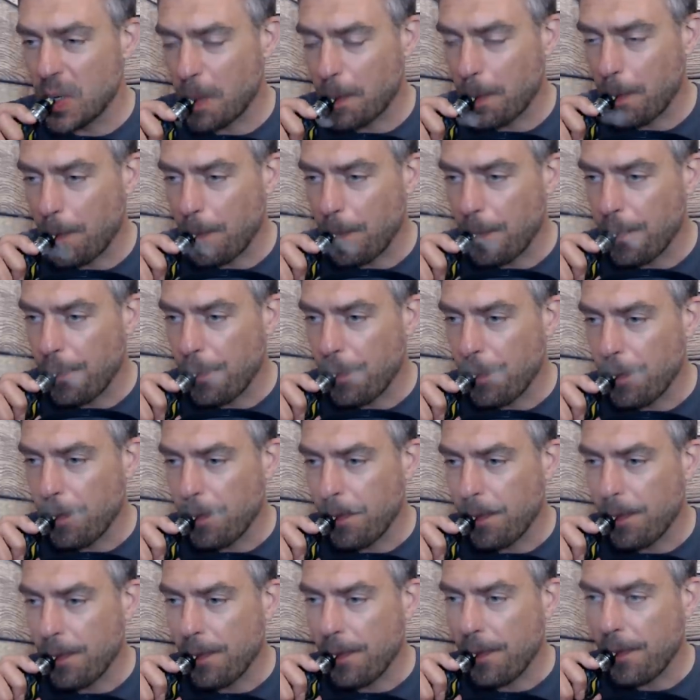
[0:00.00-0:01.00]

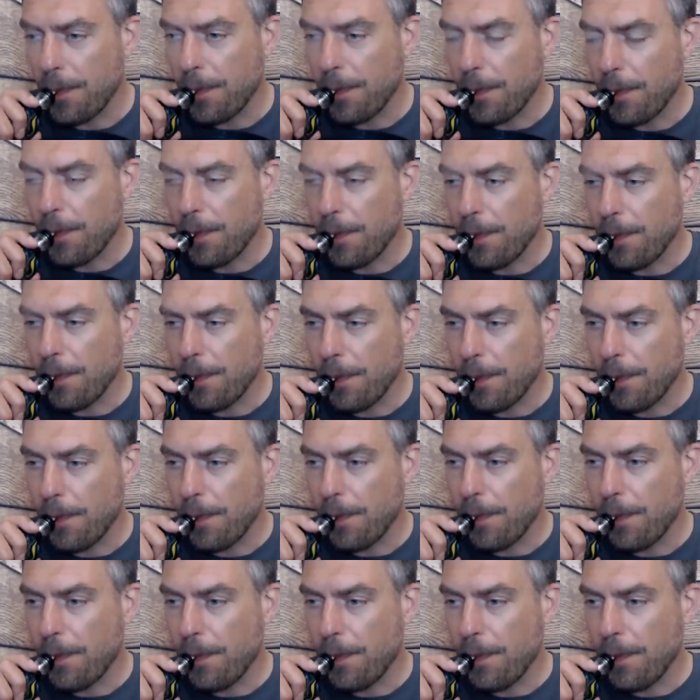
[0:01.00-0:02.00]

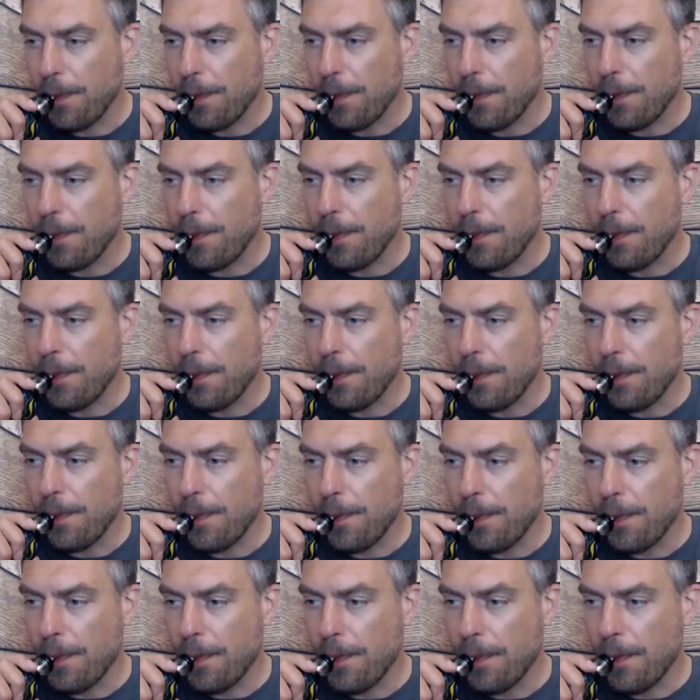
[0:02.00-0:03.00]

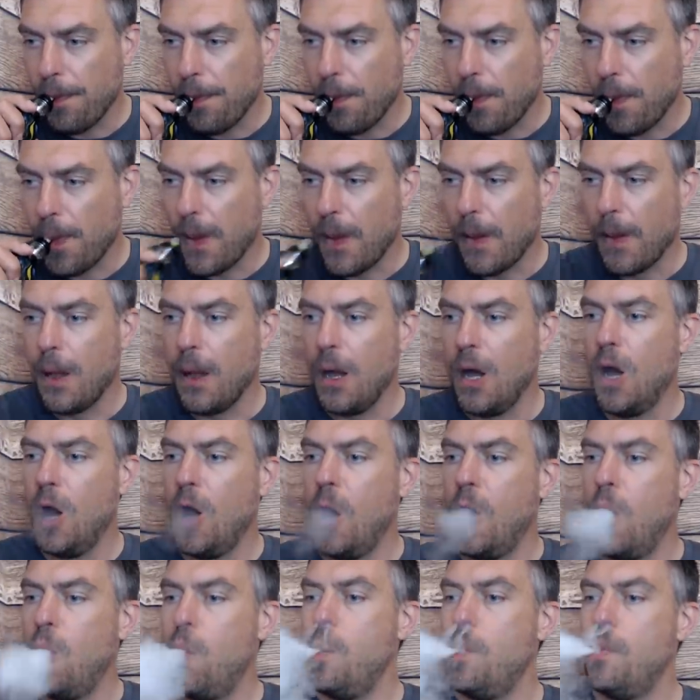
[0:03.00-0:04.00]

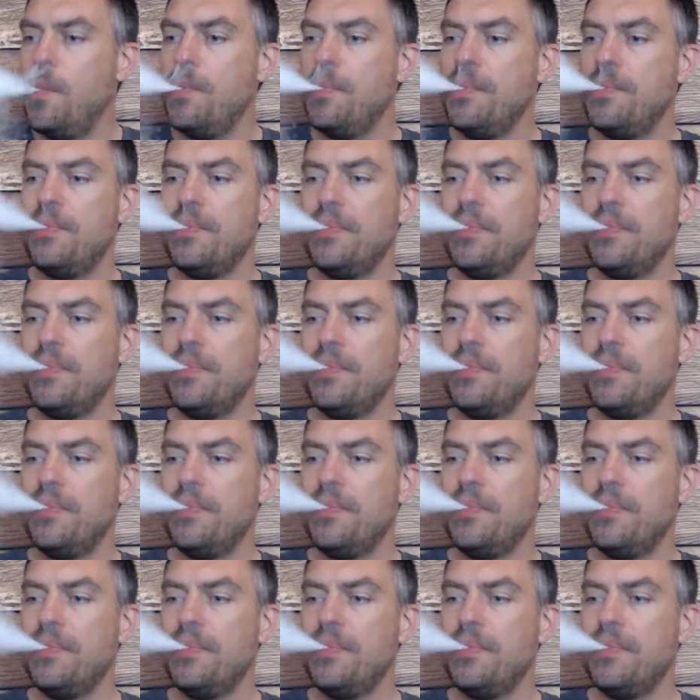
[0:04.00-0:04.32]
Nobody speaks.